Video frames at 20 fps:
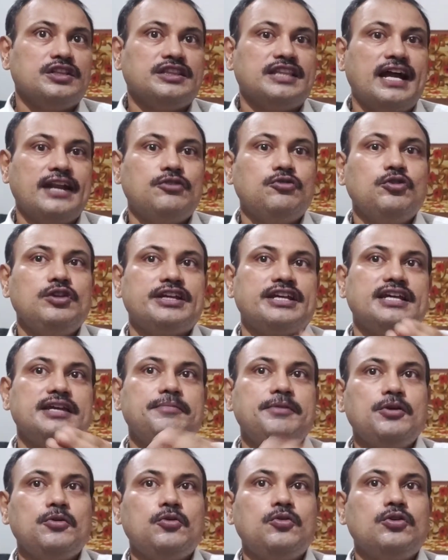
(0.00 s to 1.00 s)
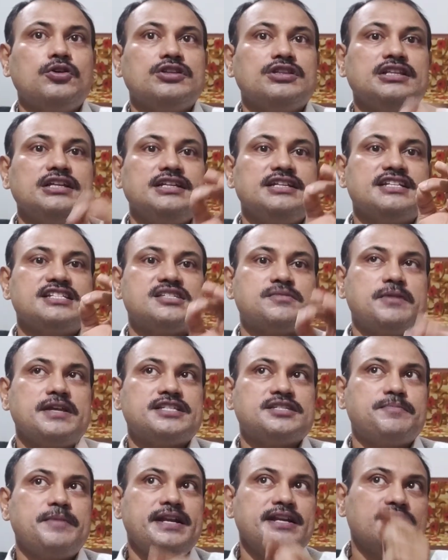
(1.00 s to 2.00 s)
that will give you the
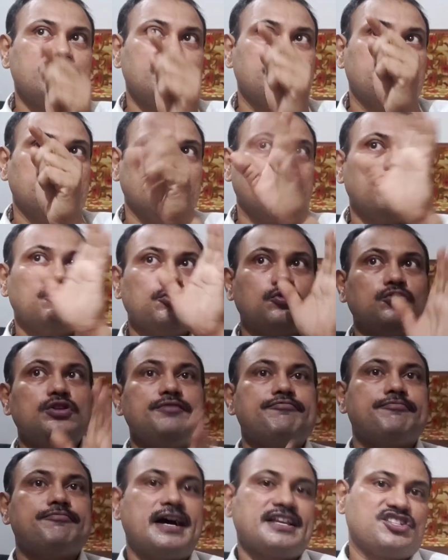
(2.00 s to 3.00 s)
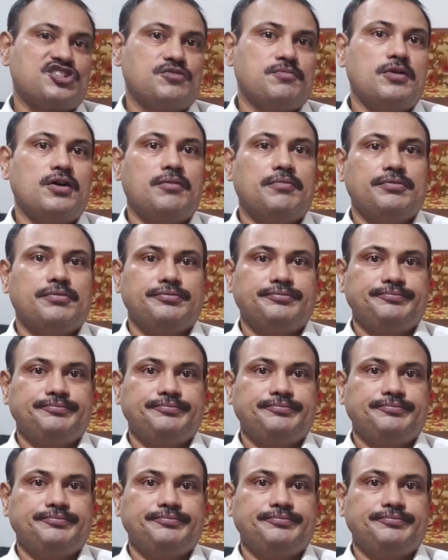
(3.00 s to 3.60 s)
displacement due to the first half,